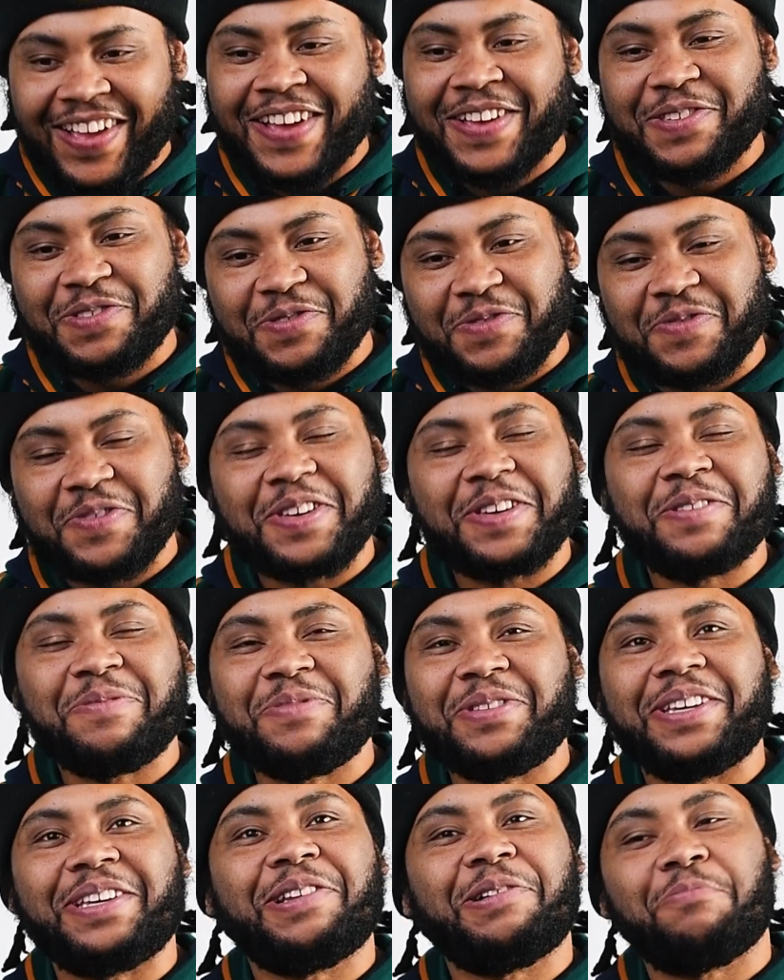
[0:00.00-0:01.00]
you feel
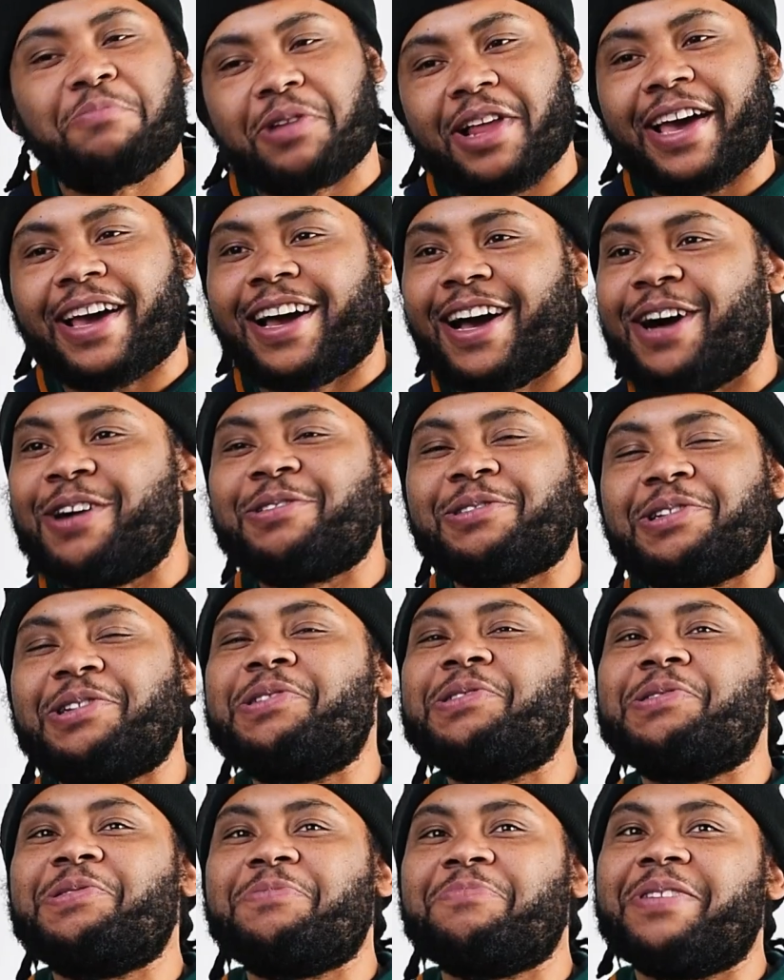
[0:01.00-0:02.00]
me, in a black
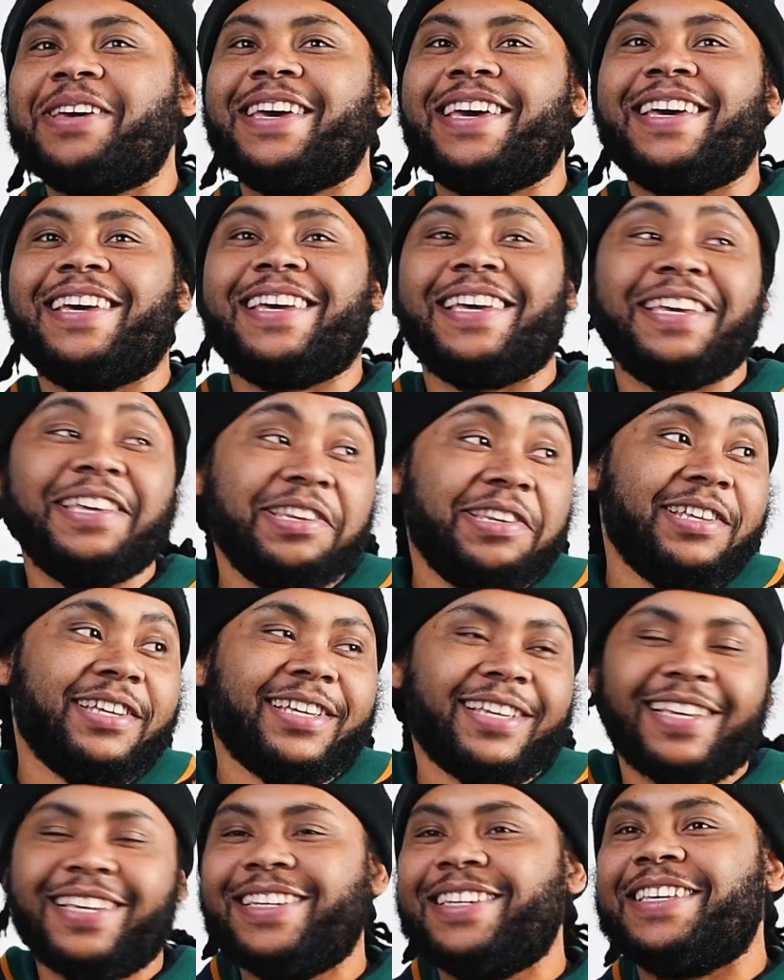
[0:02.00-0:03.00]
household, man, in
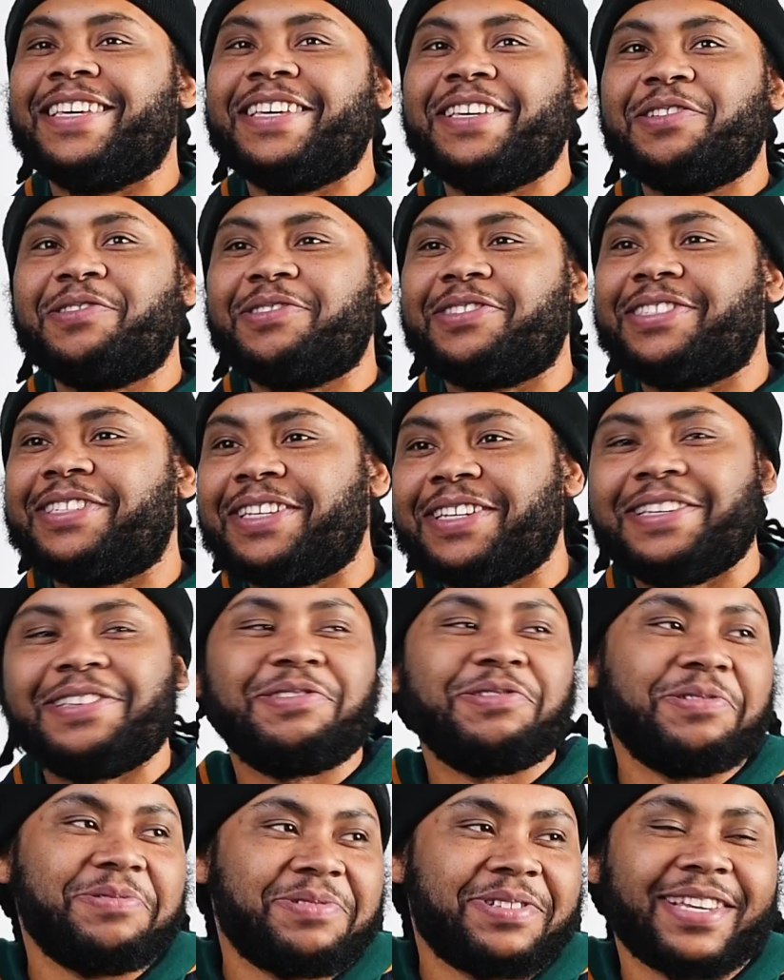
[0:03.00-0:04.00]
the inner city, you
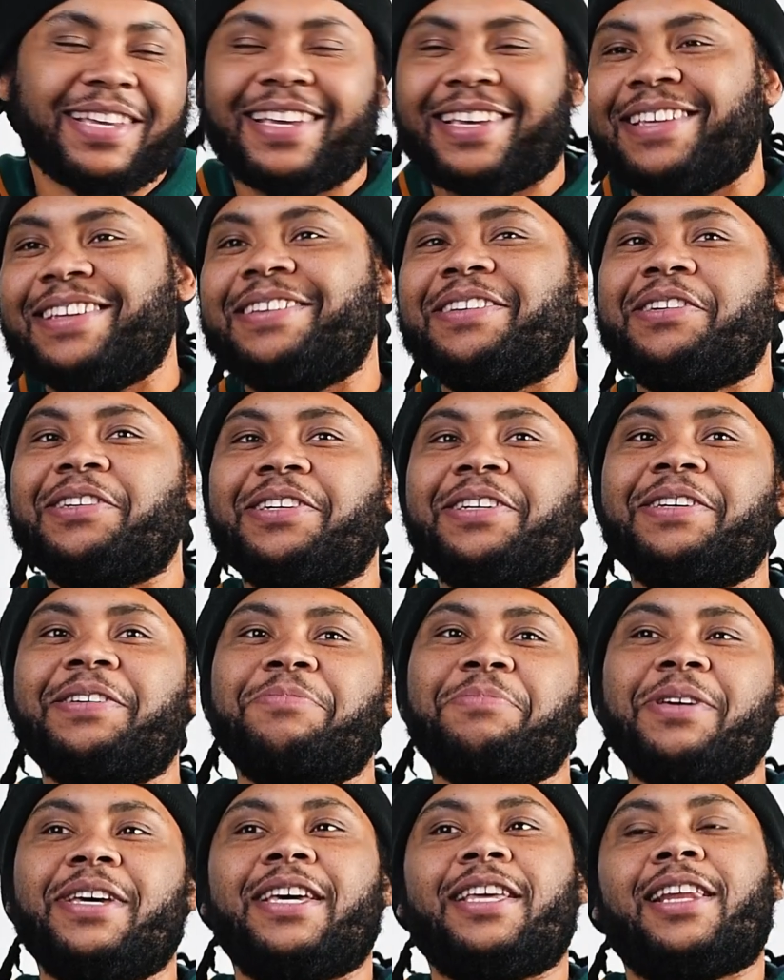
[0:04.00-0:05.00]
know what I'm saying, in the
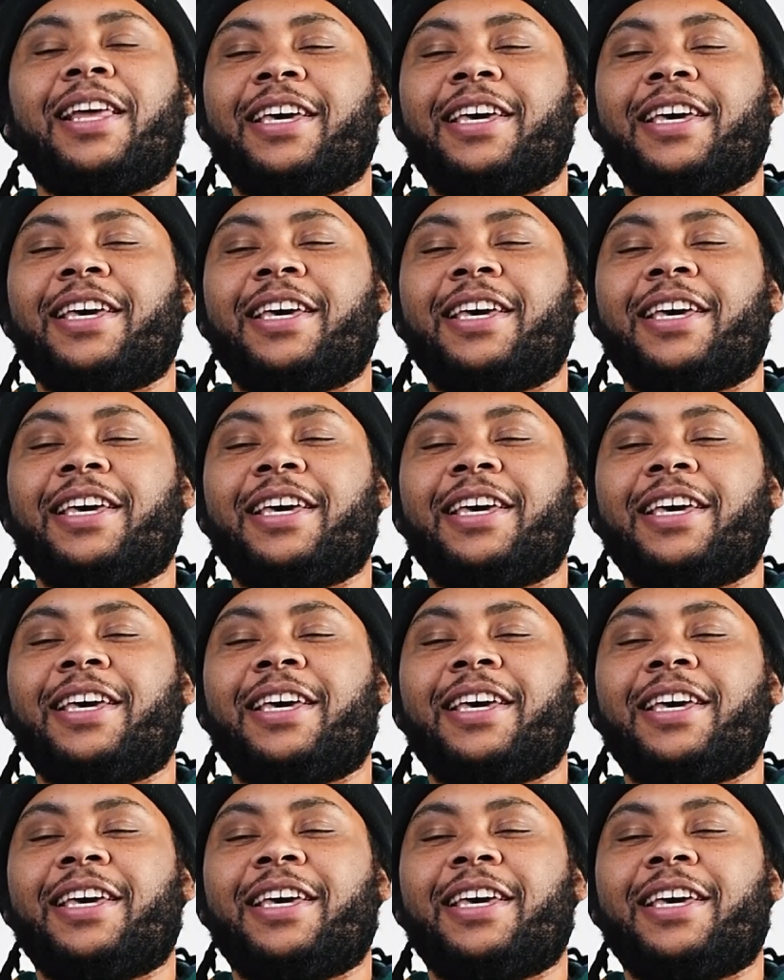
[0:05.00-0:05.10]
hood, man.